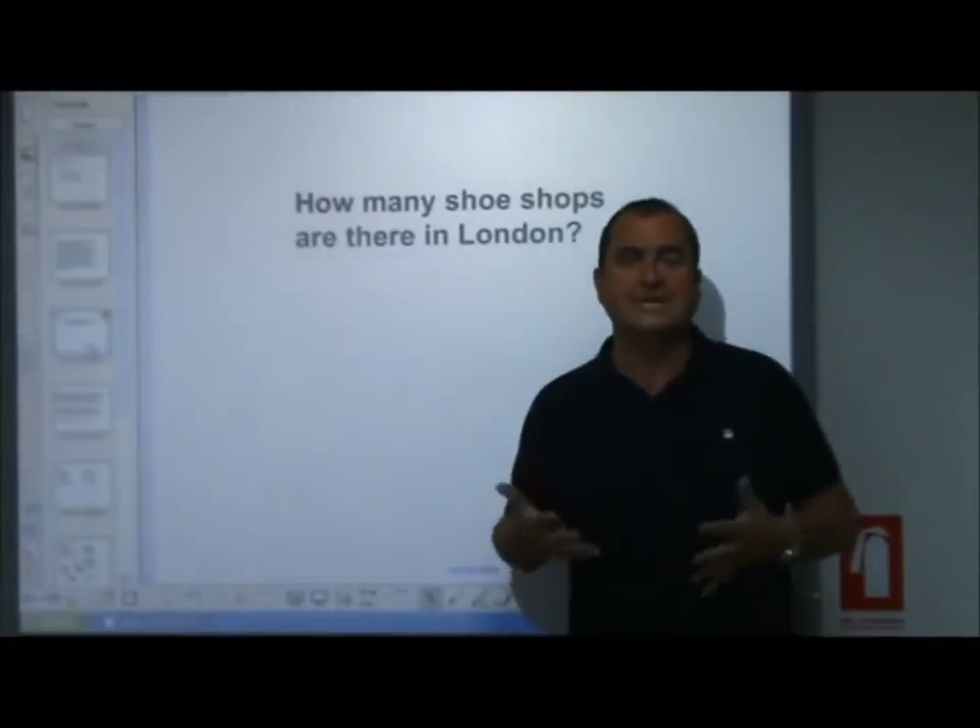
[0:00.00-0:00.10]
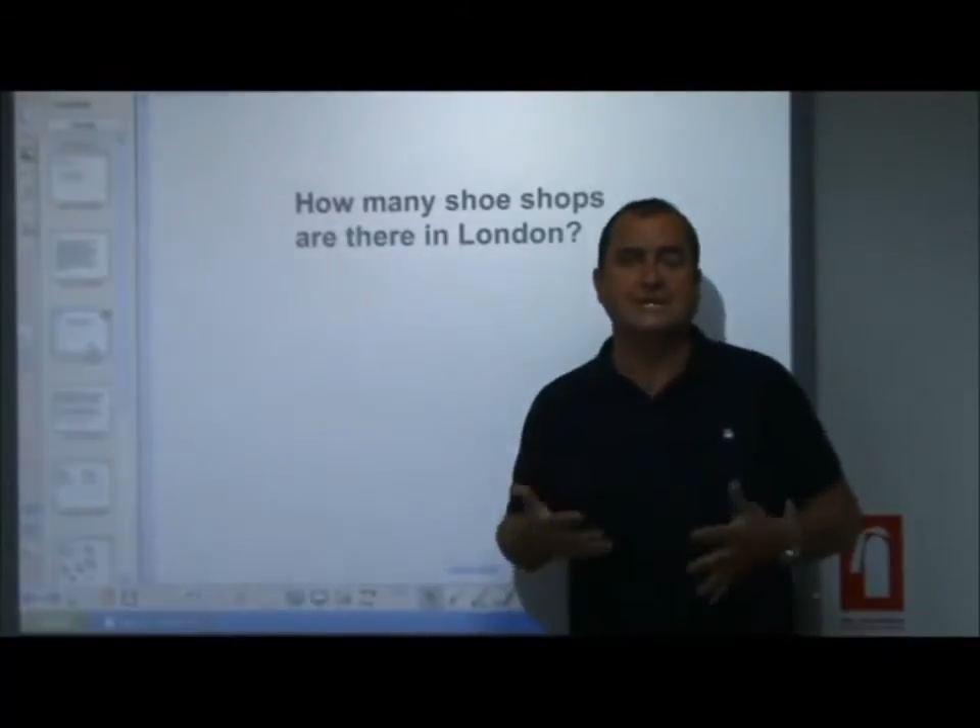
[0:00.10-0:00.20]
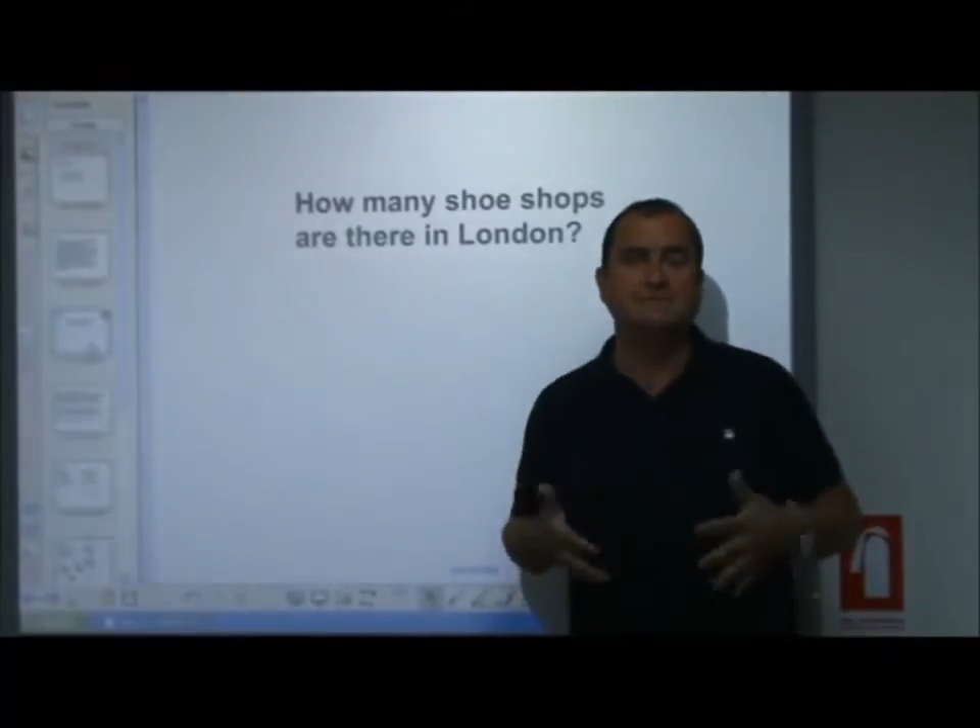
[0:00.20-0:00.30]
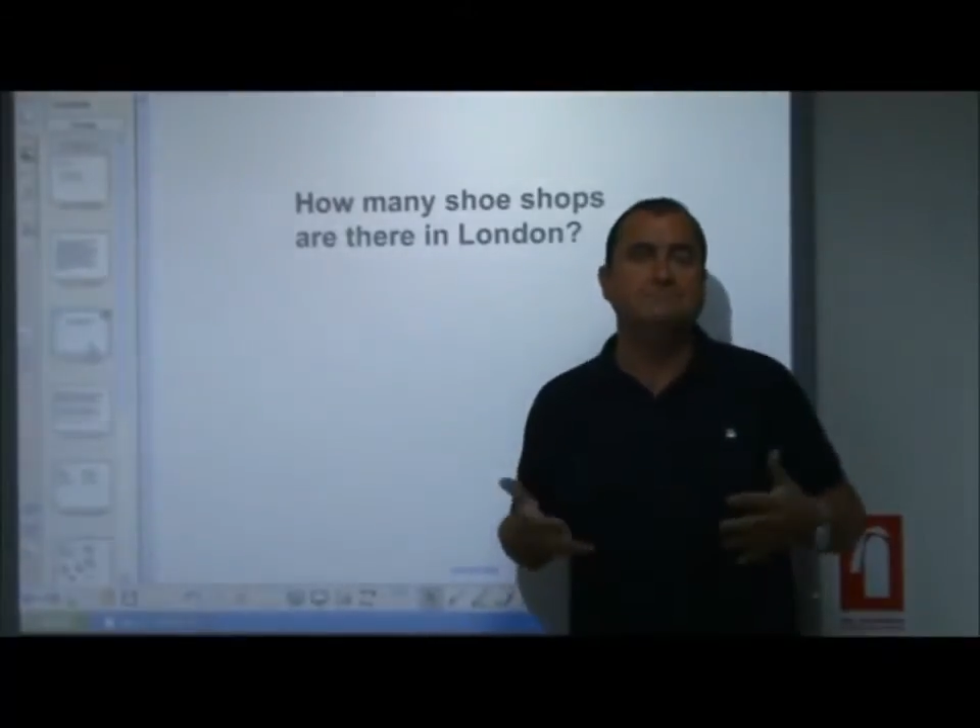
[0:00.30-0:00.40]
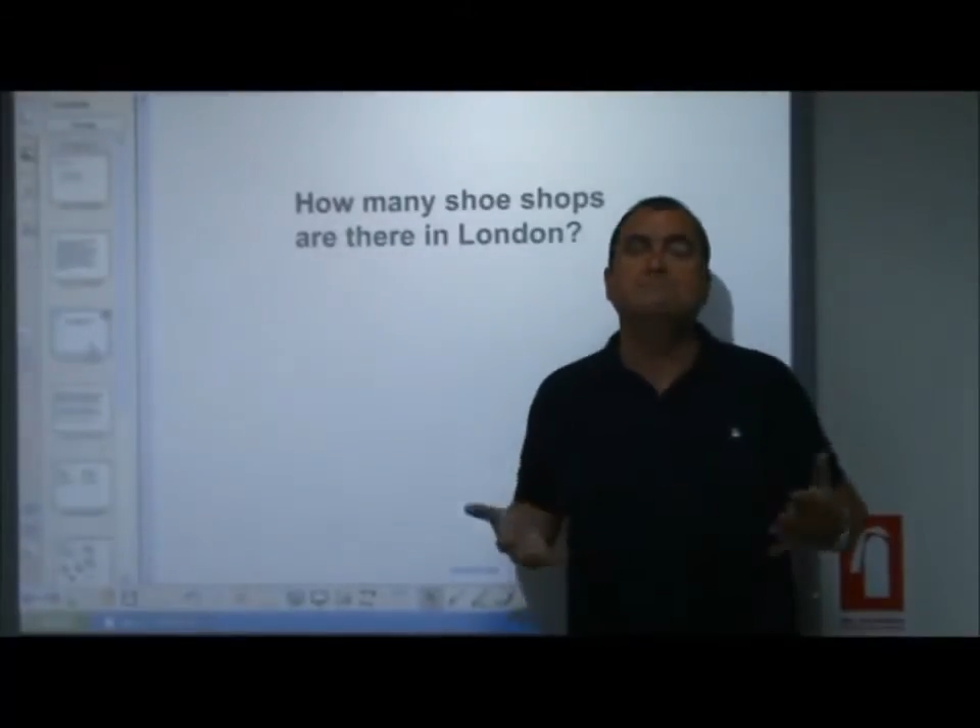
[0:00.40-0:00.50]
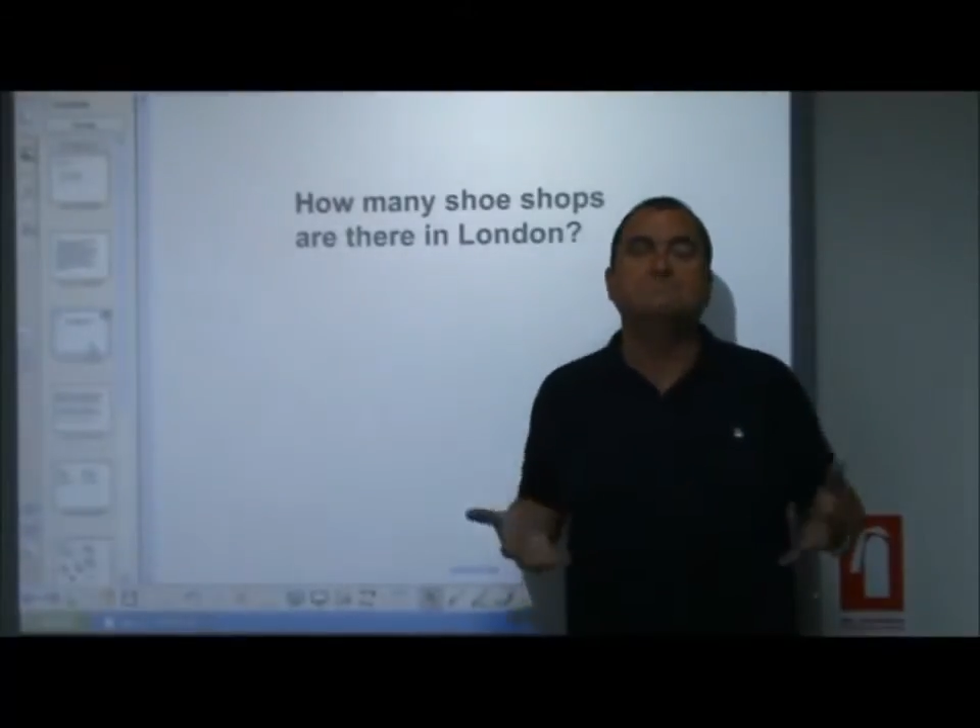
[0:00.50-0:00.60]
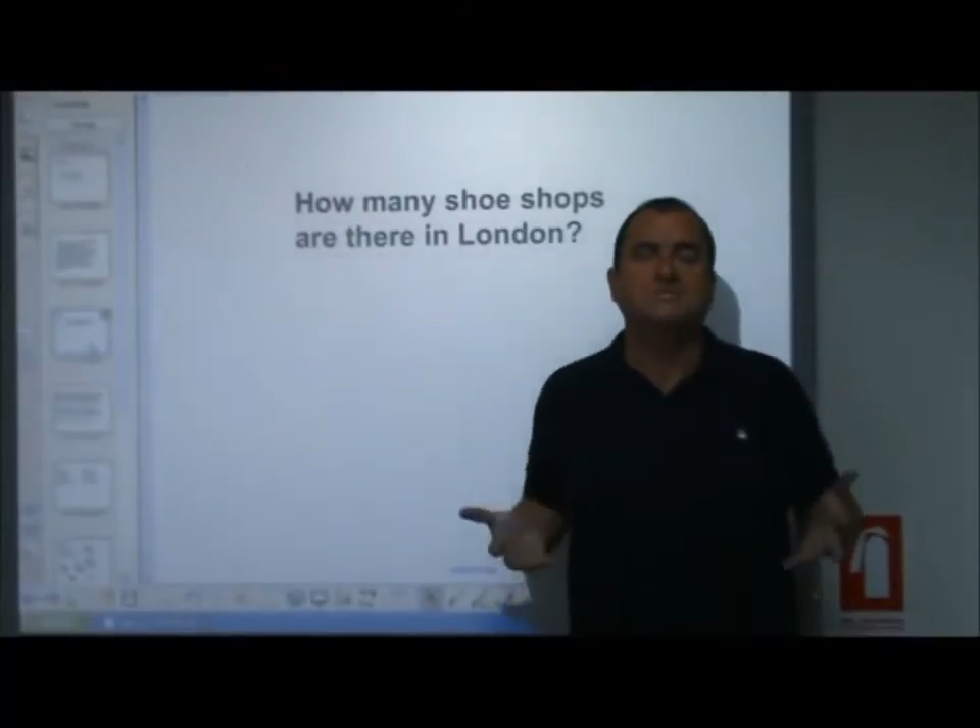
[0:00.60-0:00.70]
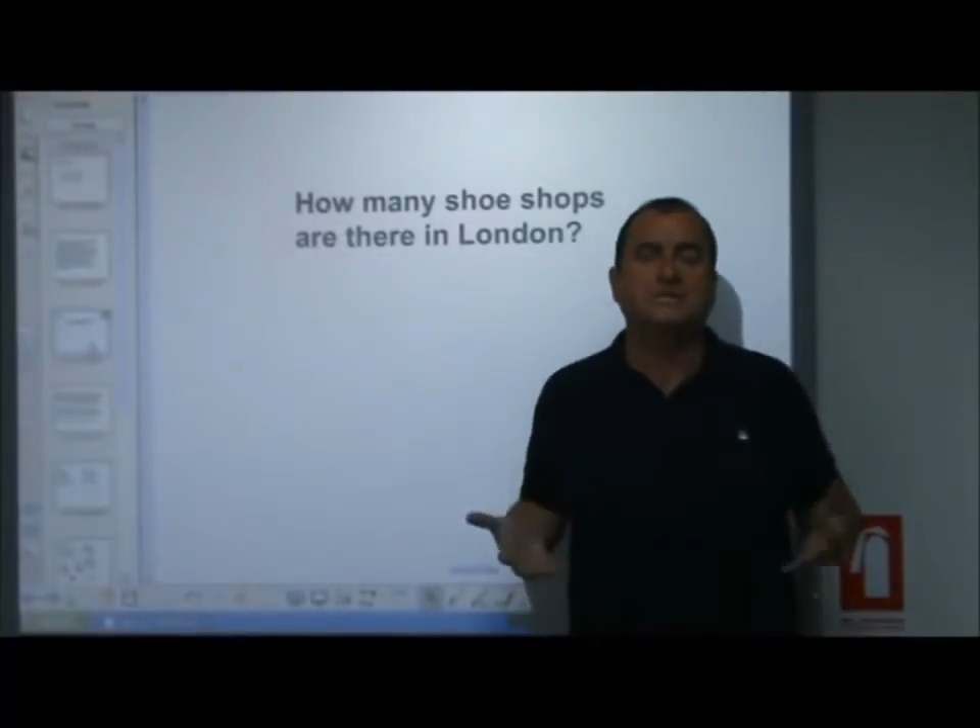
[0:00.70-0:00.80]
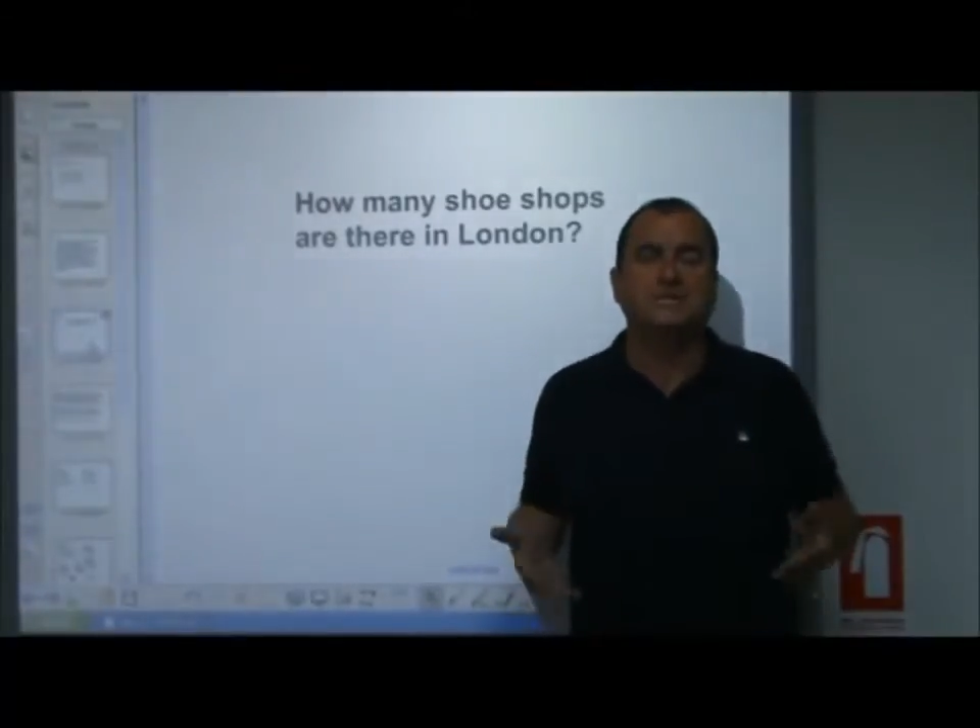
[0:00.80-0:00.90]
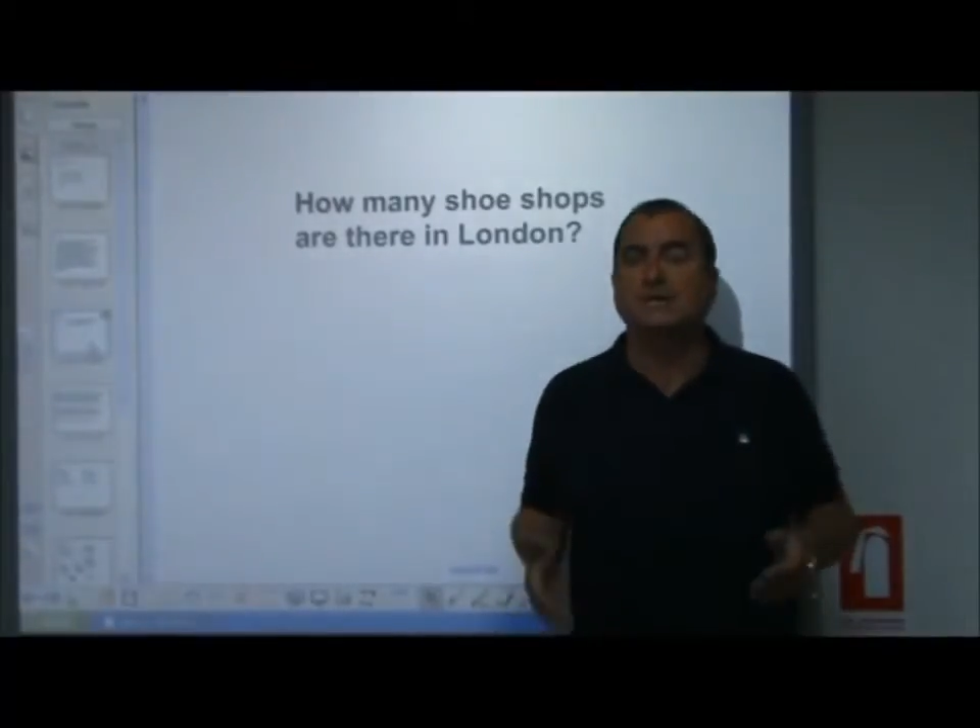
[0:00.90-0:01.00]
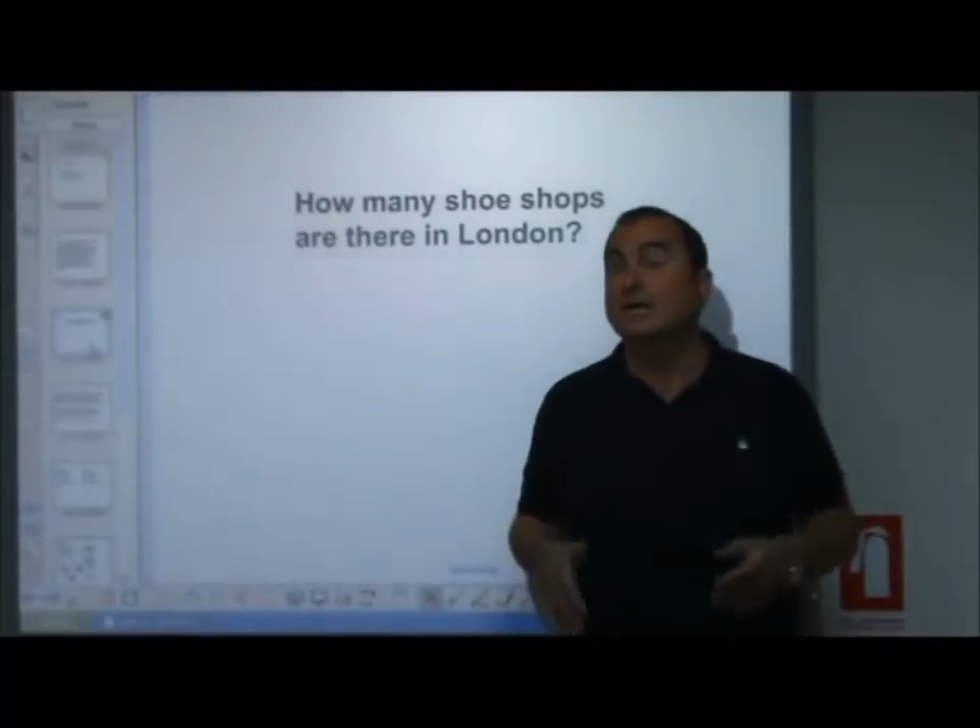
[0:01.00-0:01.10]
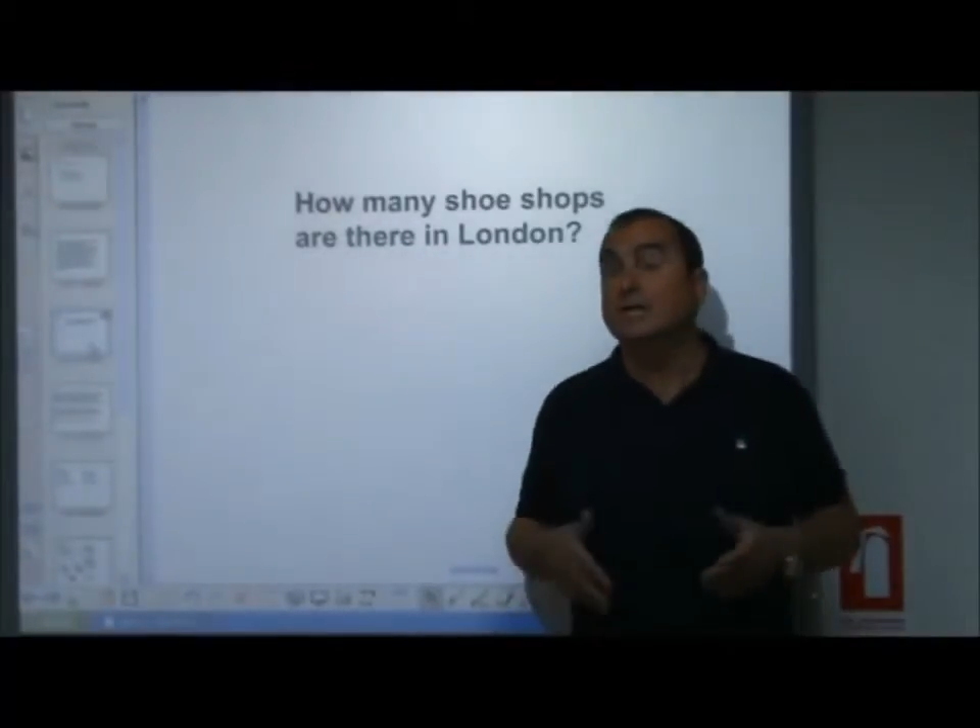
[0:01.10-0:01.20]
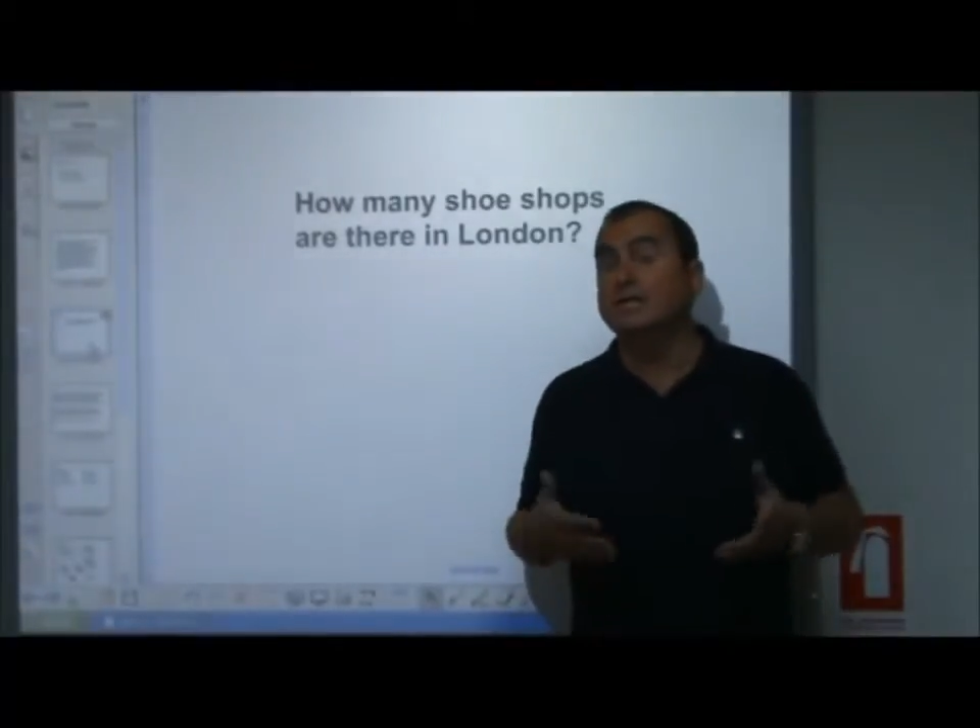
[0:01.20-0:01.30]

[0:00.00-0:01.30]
in, say,